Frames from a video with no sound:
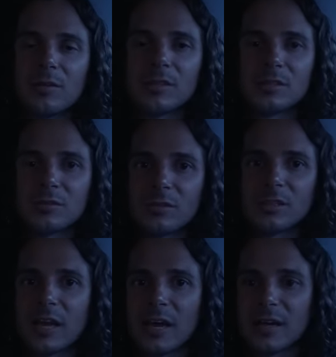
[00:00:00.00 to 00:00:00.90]
First full
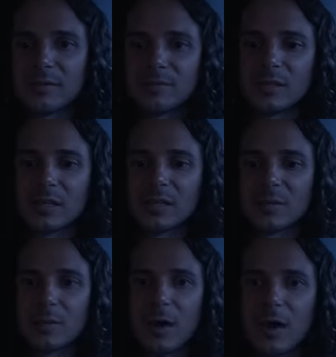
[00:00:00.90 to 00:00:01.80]
day in
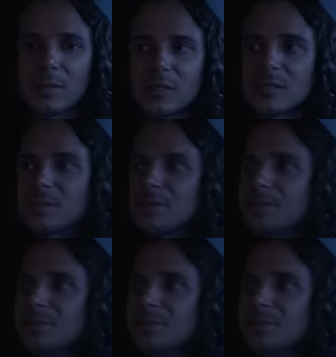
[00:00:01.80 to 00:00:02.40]
the Bahamas.